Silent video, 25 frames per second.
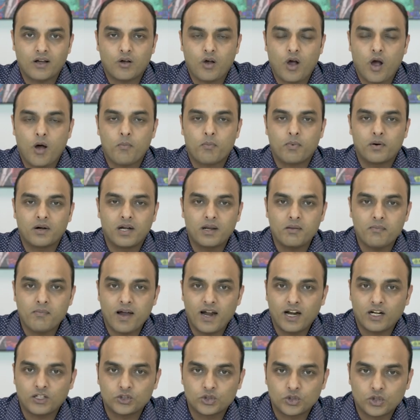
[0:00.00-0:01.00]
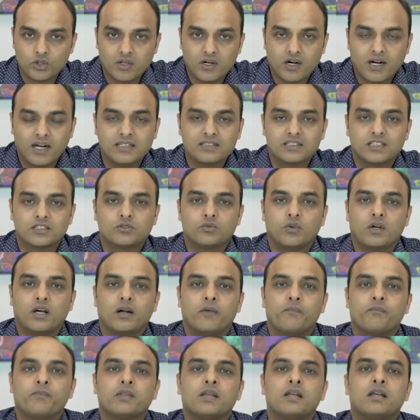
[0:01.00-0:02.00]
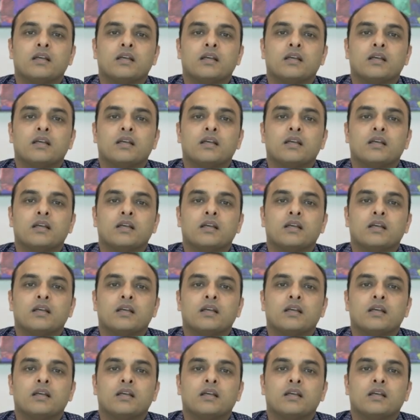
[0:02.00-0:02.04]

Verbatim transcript: copper demand should rise as well.